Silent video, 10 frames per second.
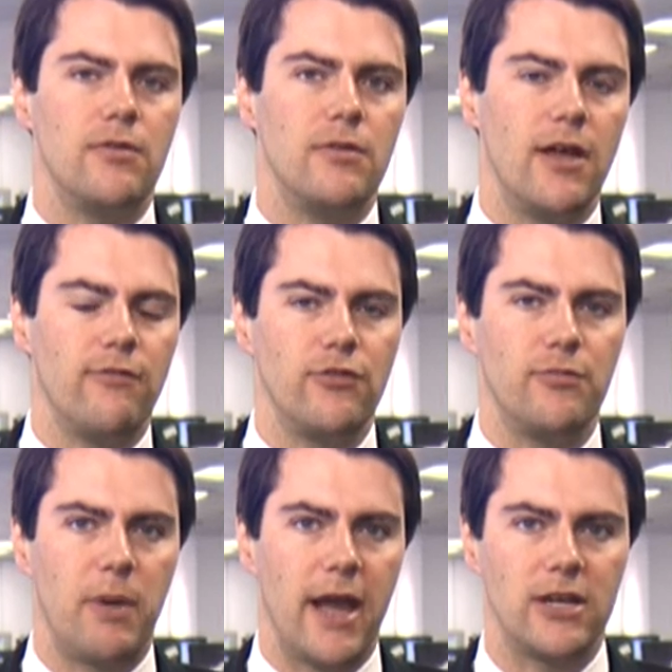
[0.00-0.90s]
levels
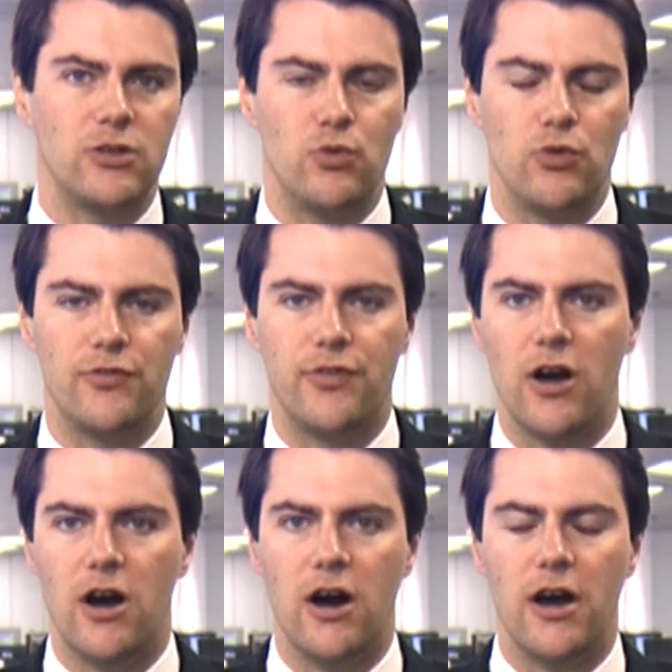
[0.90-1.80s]
back towards the
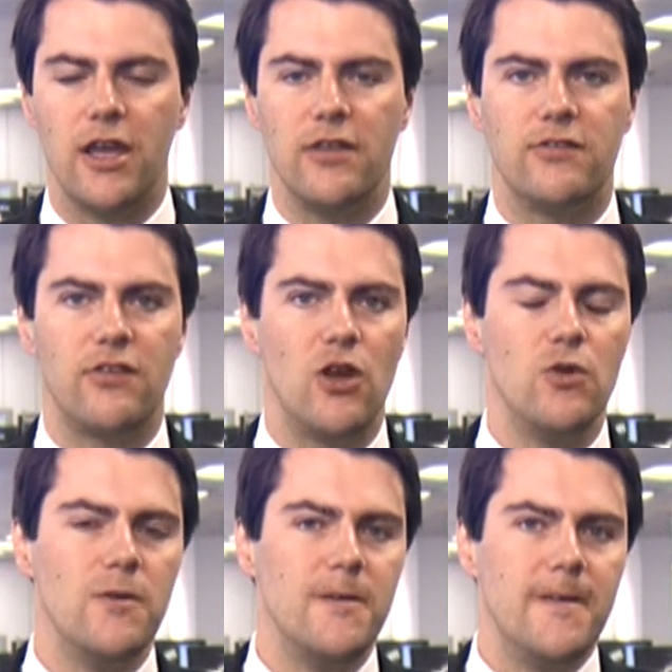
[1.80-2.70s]
highs. So
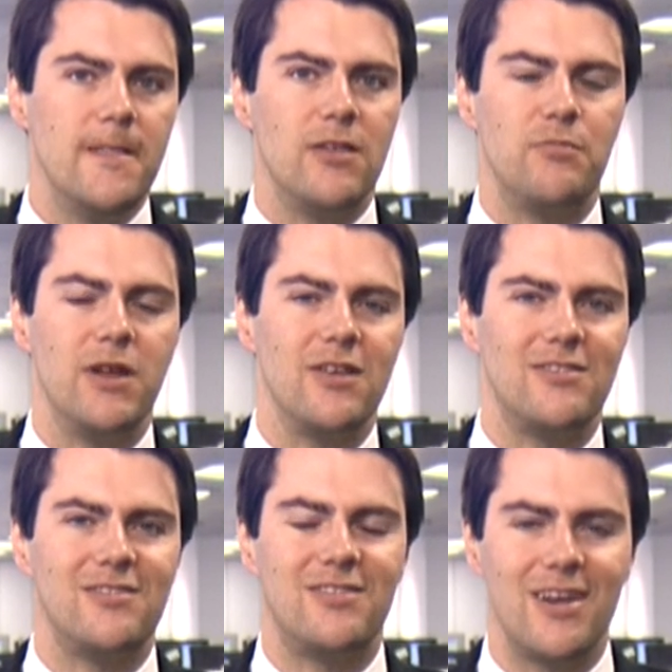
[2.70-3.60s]
there's been a
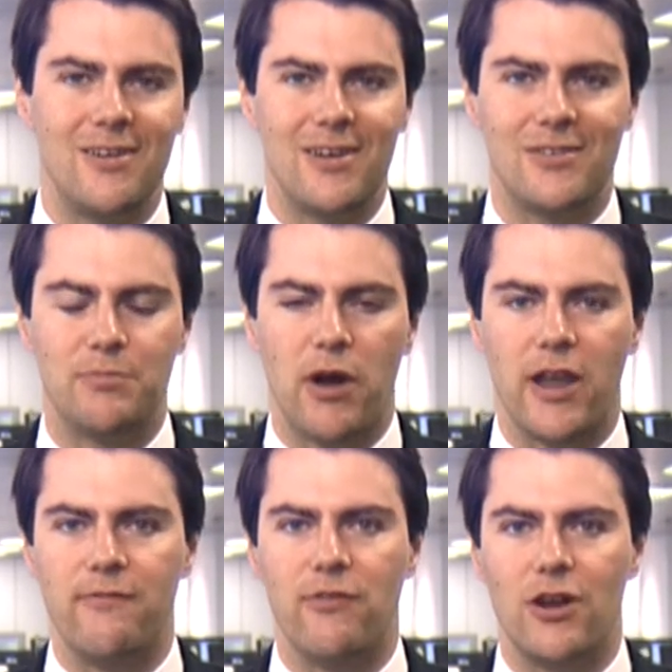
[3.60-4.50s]
serious spike
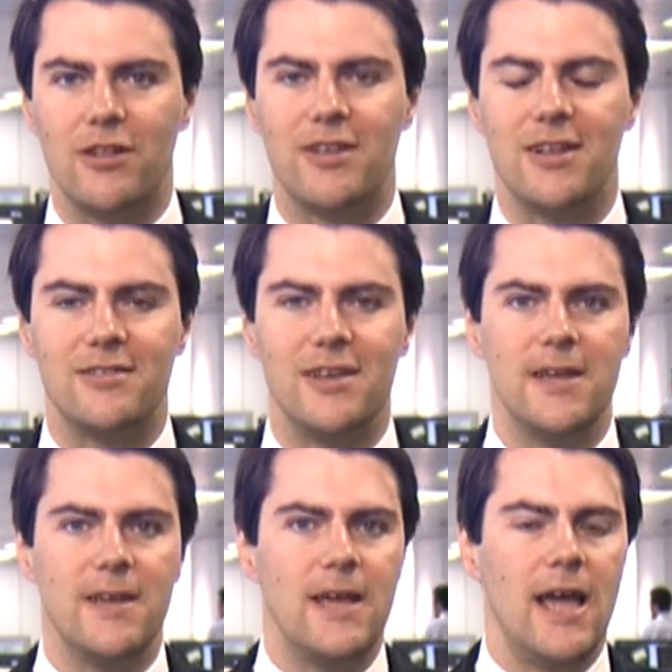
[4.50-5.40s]
in volatility,
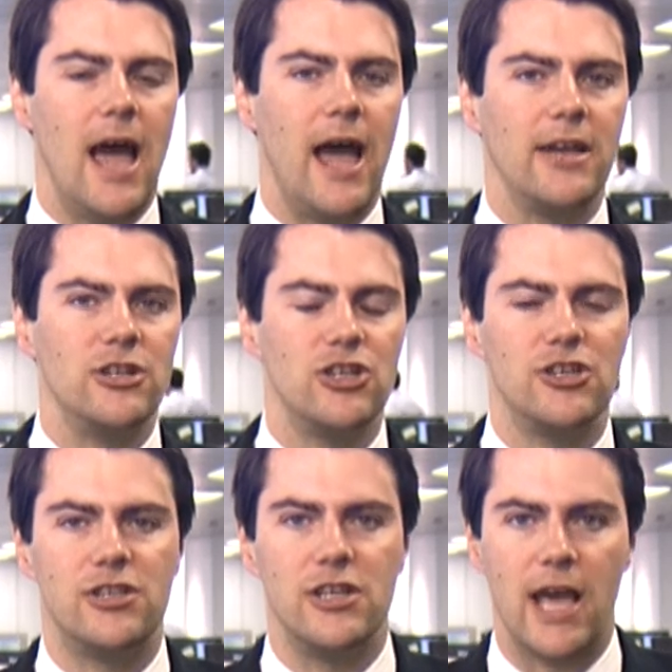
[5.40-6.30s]
and
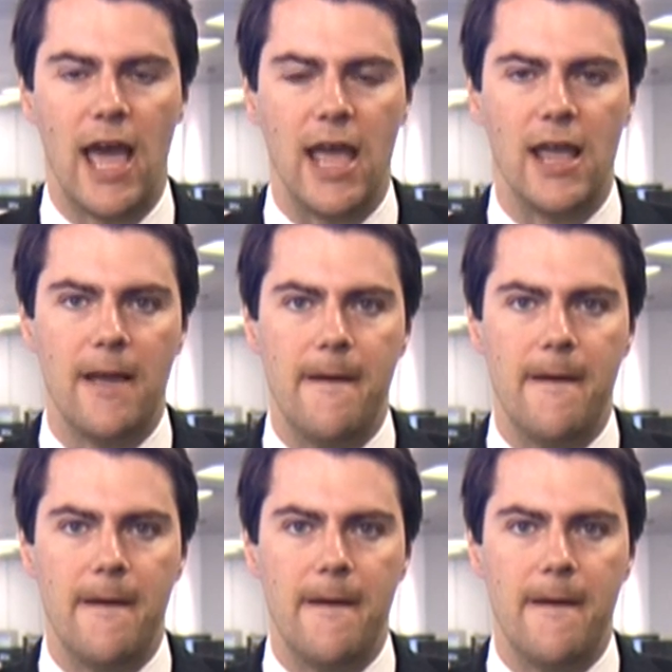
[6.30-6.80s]
just today,